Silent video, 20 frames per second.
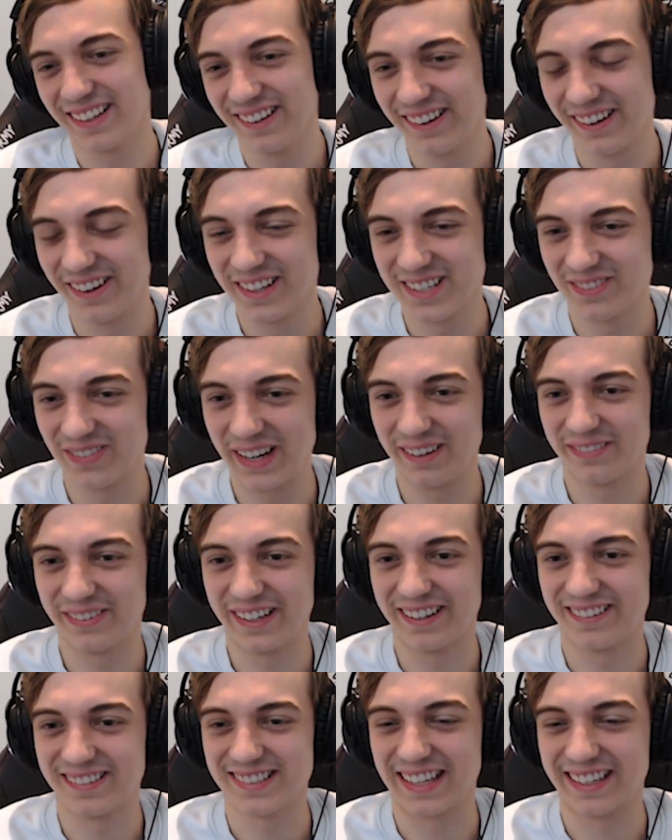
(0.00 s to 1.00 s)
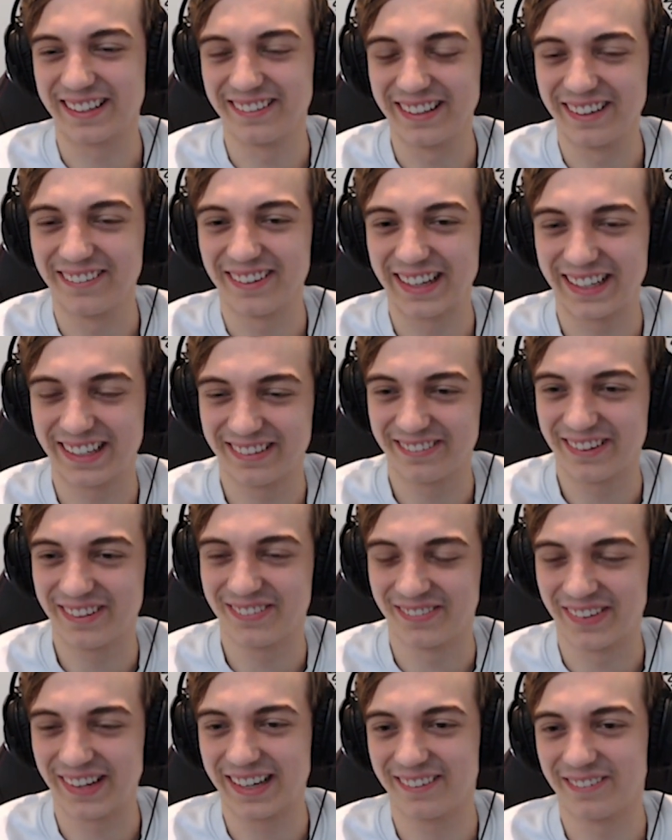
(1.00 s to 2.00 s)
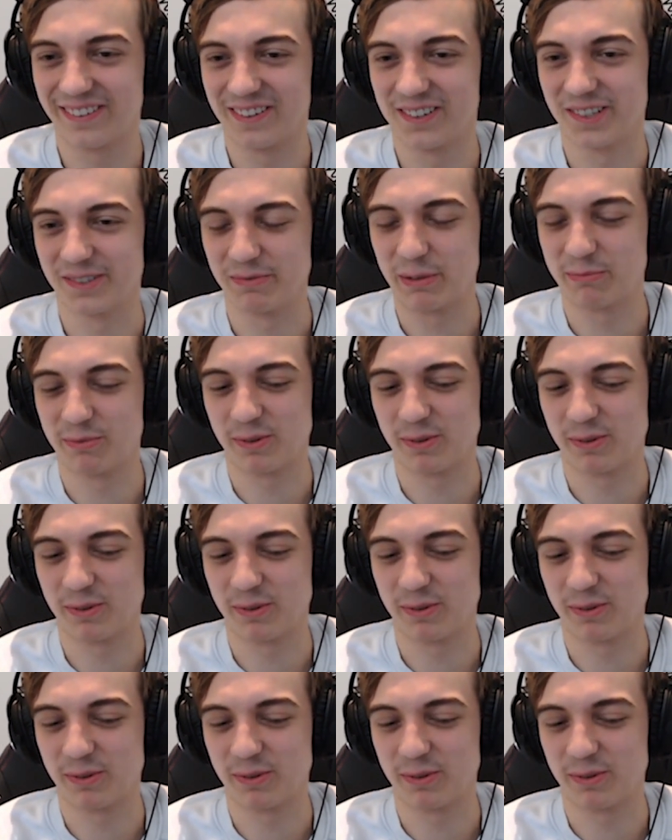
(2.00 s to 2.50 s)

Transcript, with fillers: you can also play Aphelios. Like you'll never get away with playing Aphelios mid